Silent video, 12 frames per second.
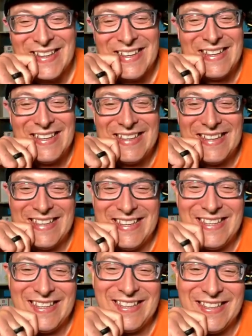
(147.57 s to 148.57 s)

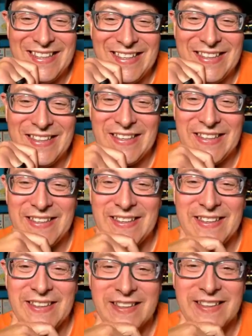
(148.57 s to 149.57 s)

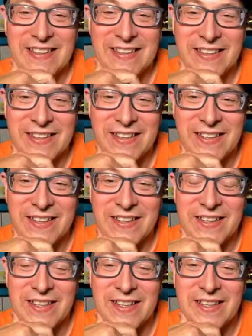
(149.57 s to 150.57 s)

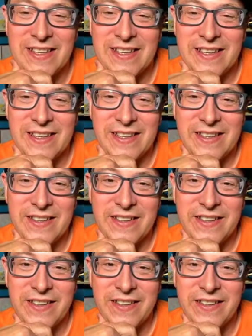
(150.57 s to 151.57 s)

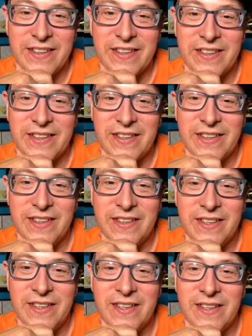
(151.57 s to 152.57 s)

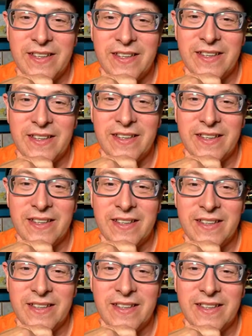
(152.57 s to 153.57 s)

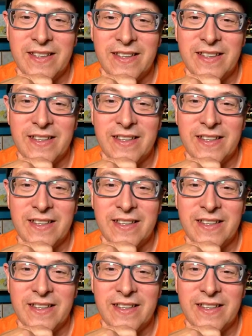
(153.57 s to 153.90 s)
This person isn't speaking.